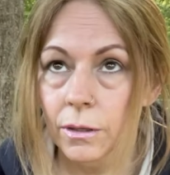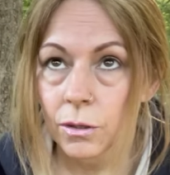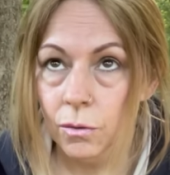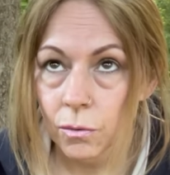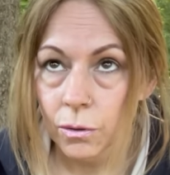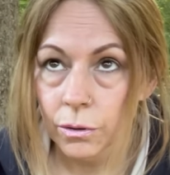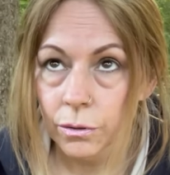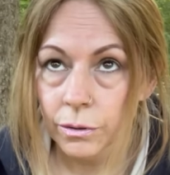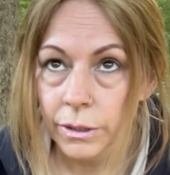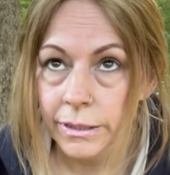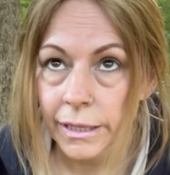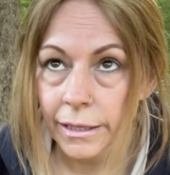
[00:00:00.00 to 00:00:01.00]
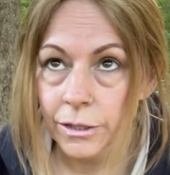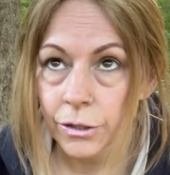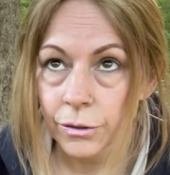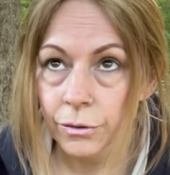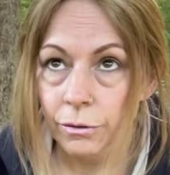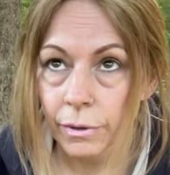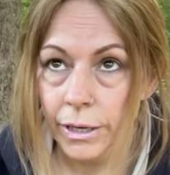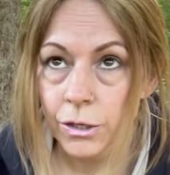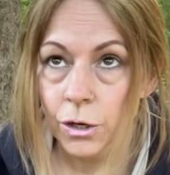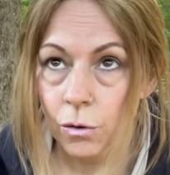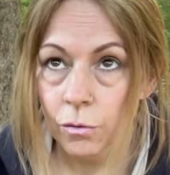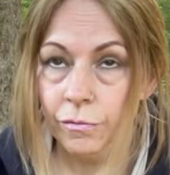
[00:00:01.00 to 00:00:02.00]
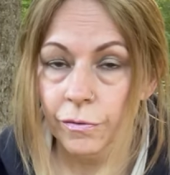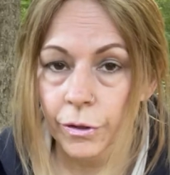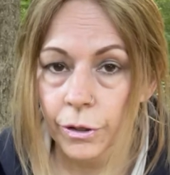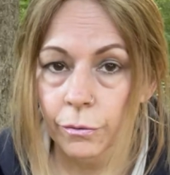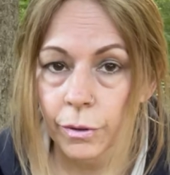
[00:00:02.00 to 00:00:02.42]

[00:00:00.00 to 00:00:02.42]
your the danger threshold for you.